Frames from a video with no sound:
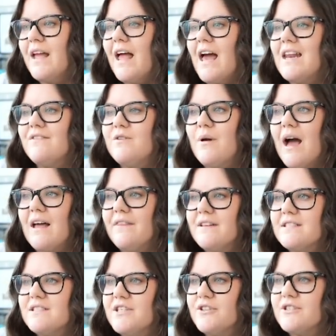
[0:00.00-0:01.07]
And if you add
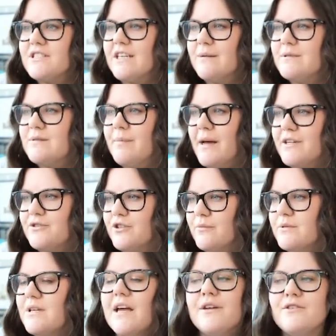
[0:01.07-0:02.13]
this to your Sims'
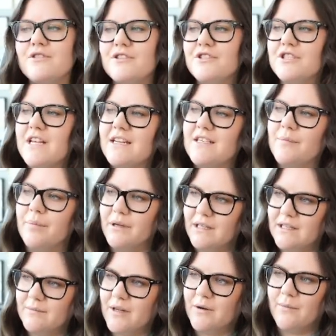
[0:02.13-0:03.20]
bedrooms, I usually just end up putting
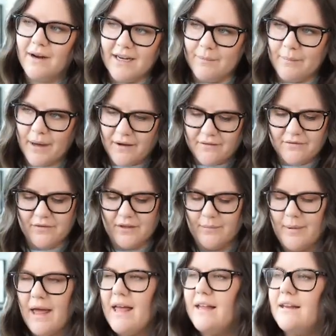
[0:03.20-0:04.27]
them like right above the
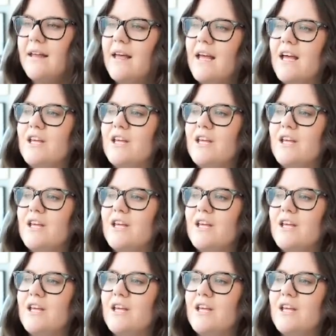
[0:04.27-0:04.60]
bed,